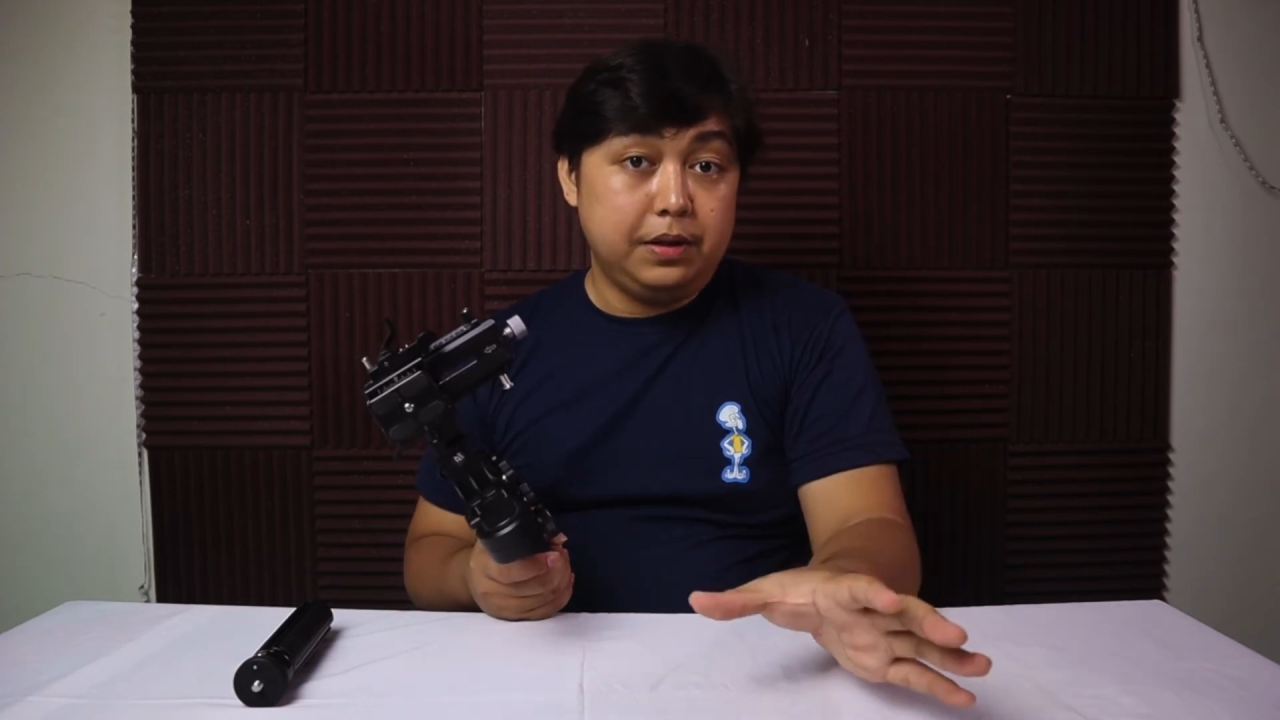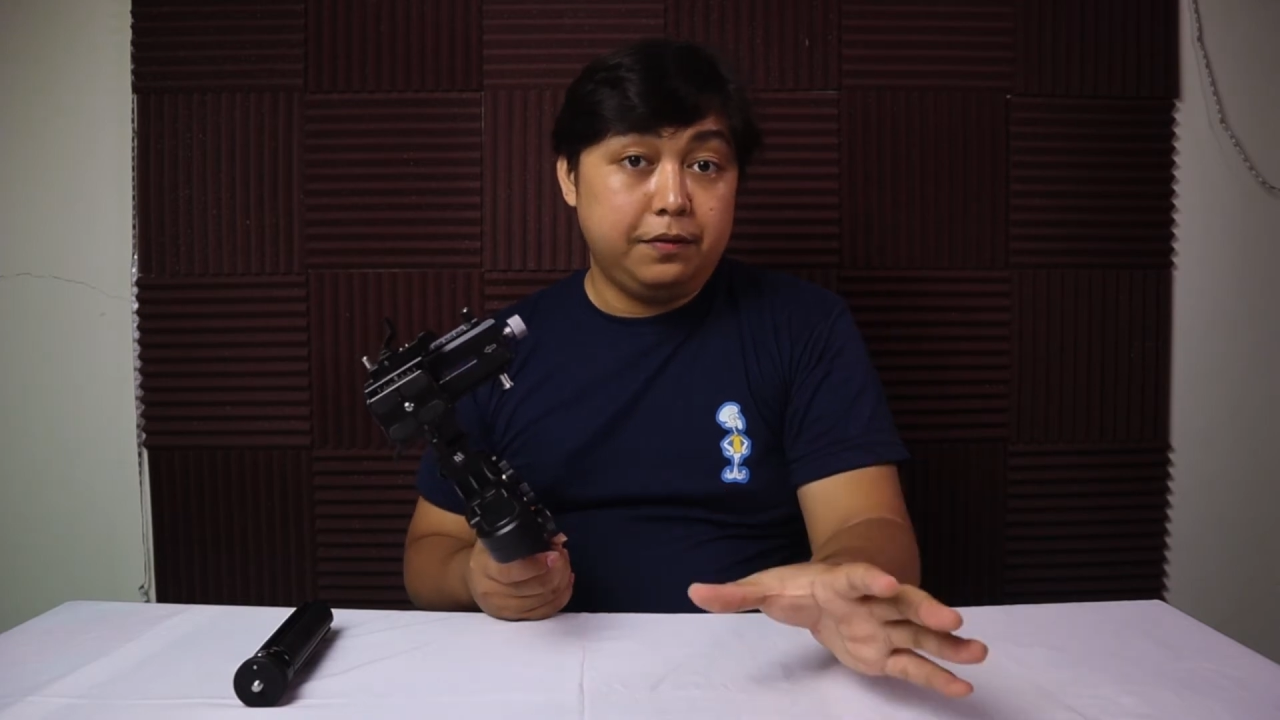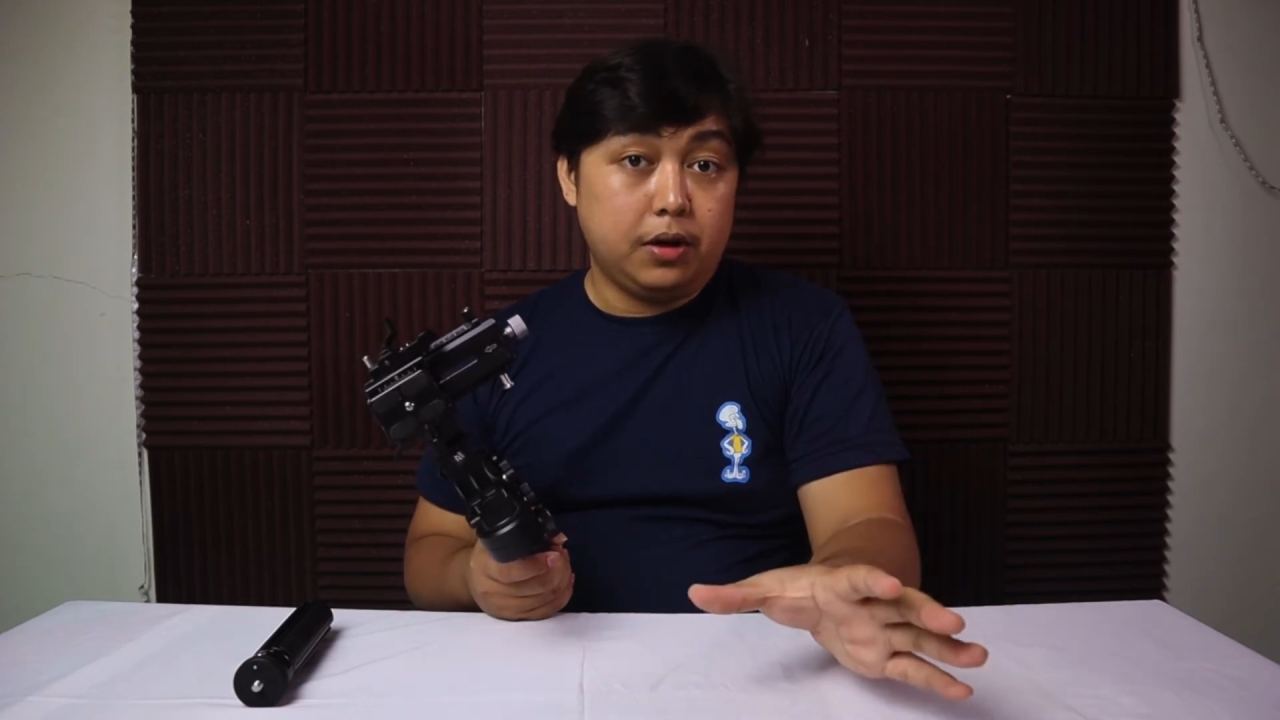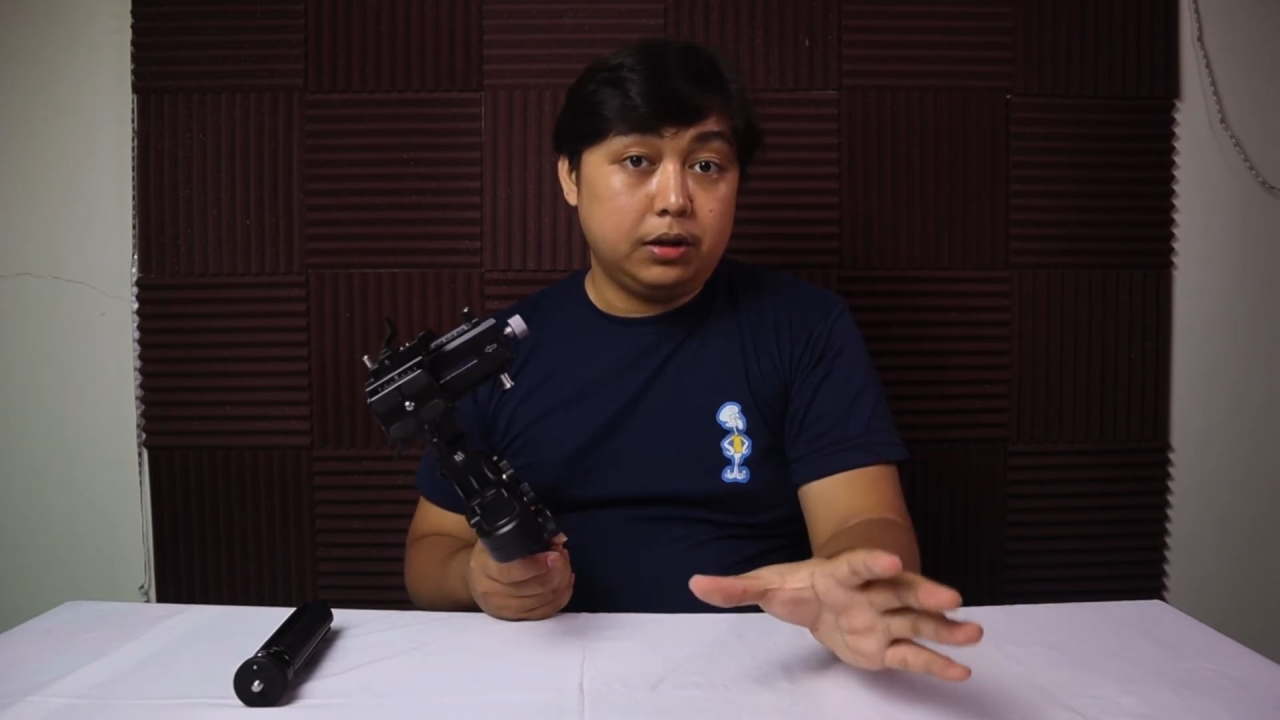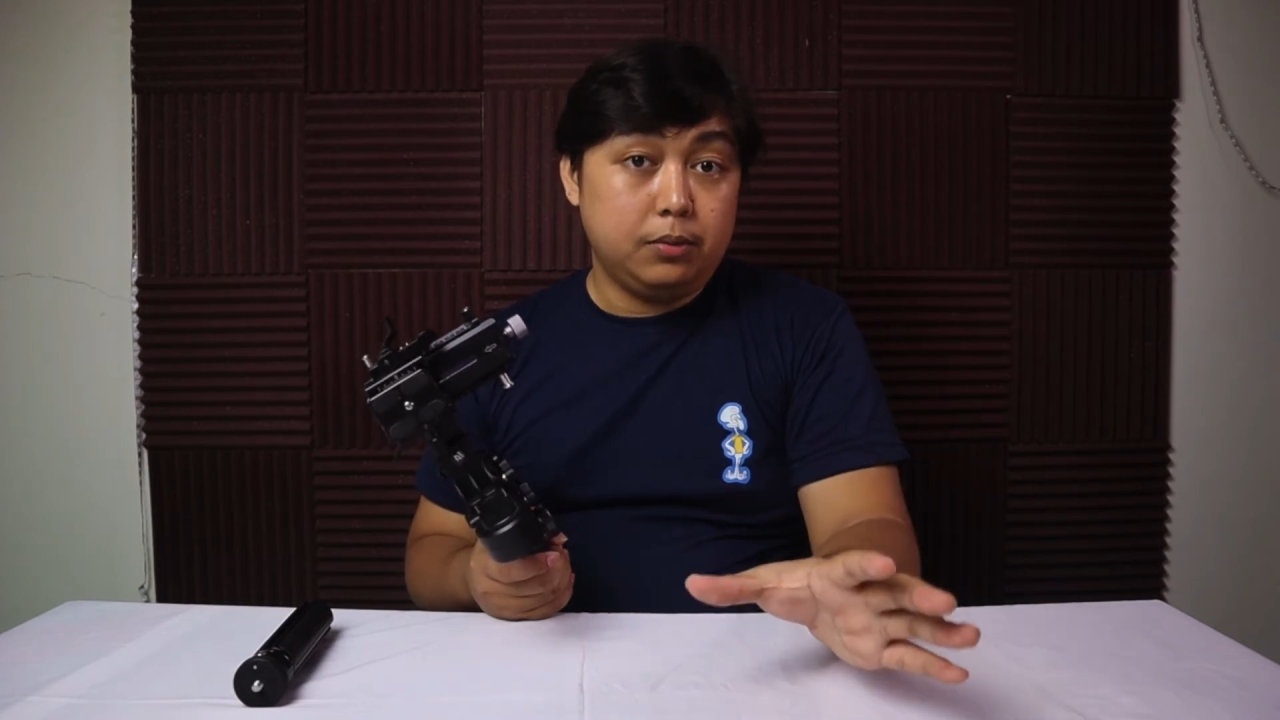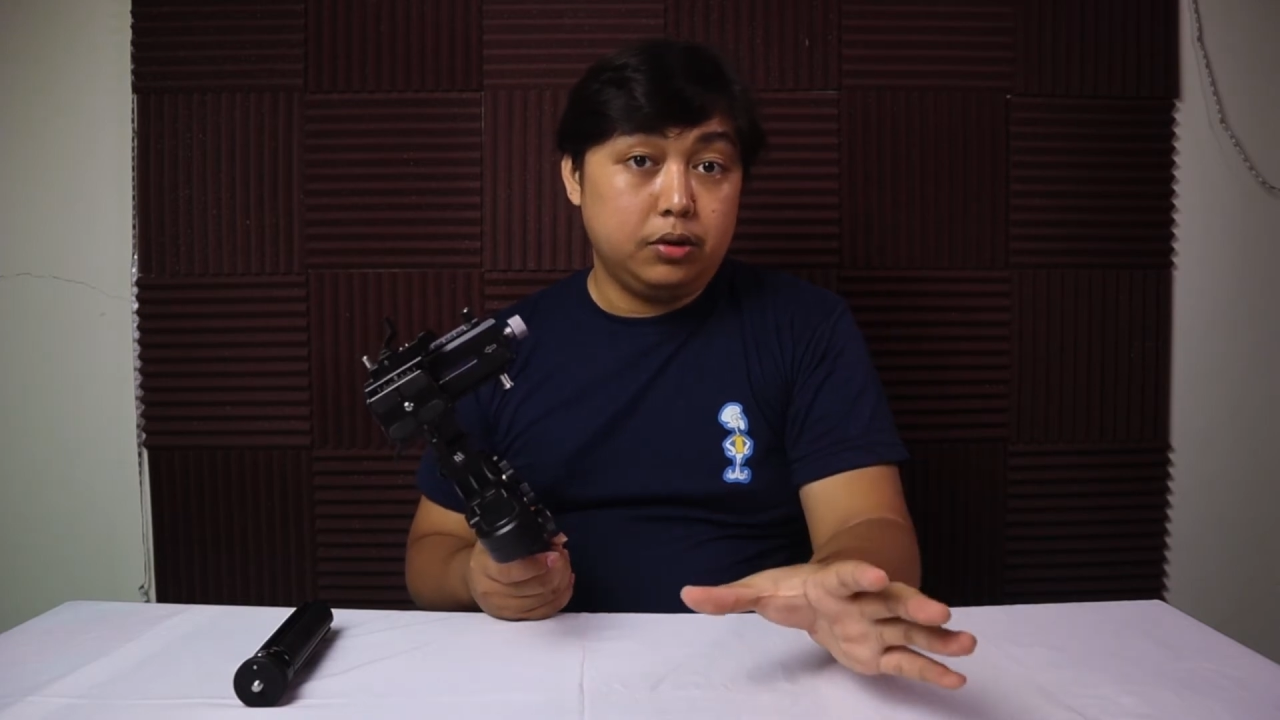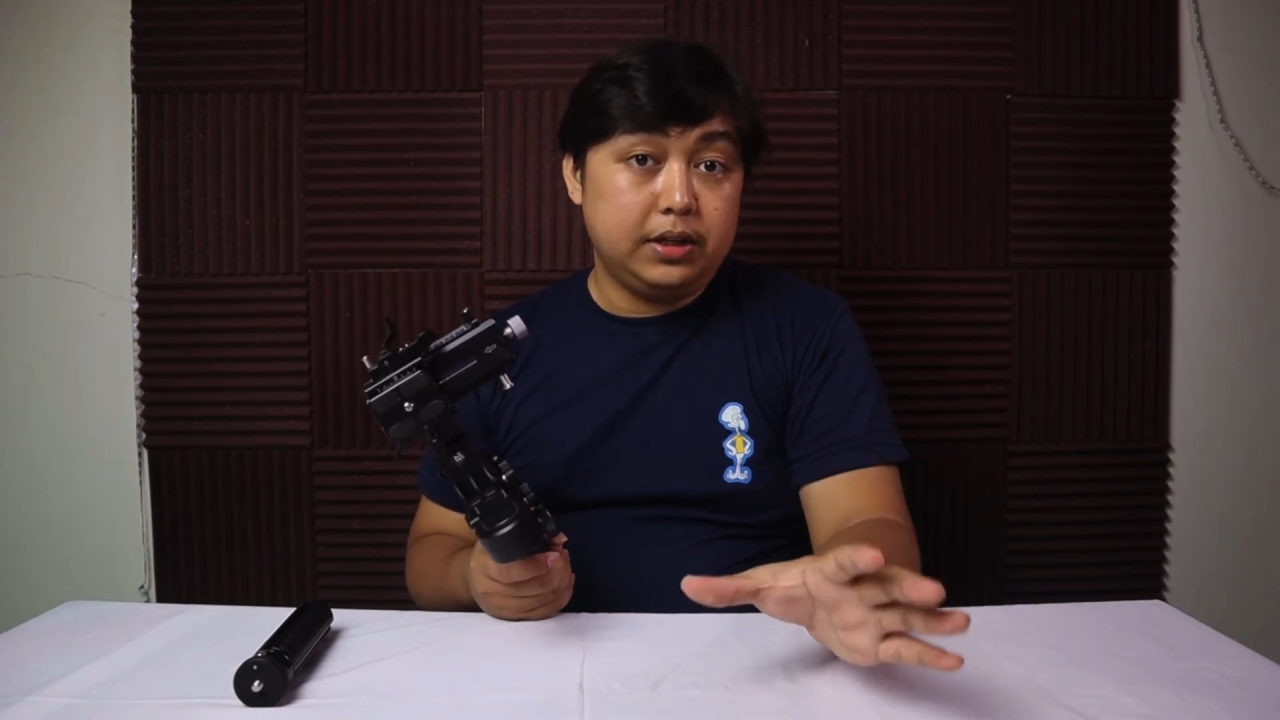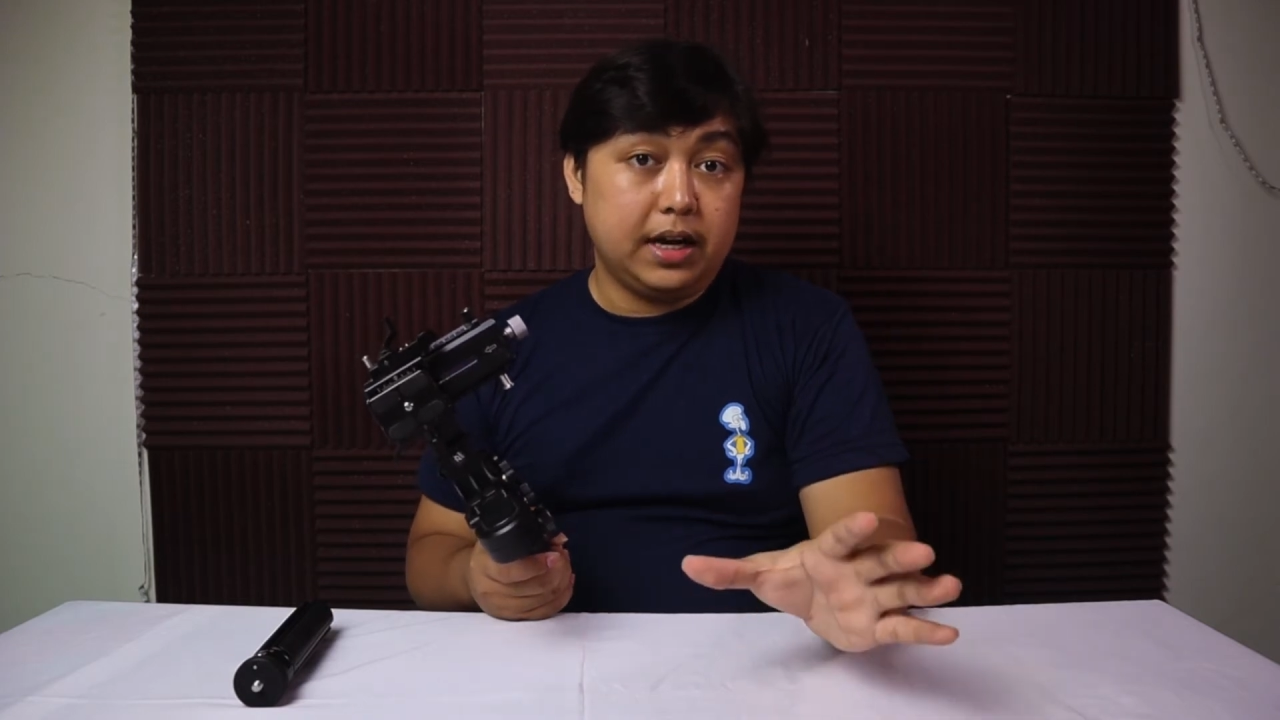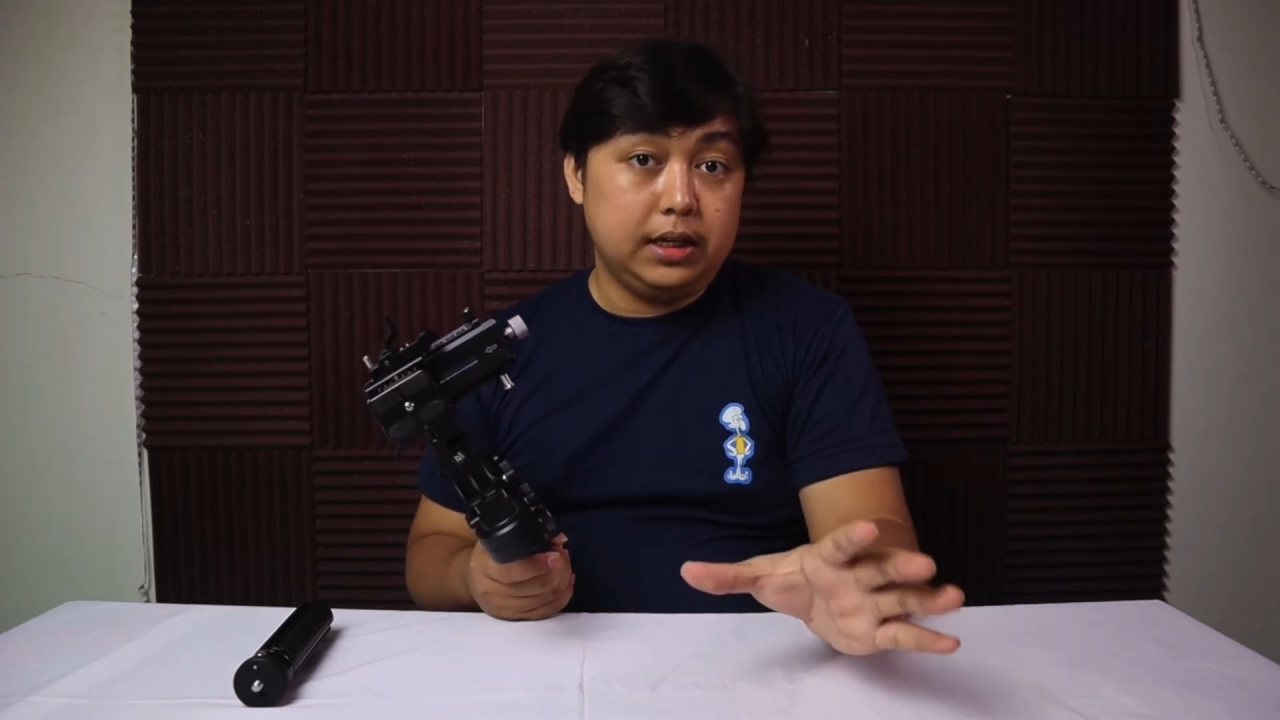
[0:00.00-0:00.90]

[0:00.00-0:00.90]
default mode that I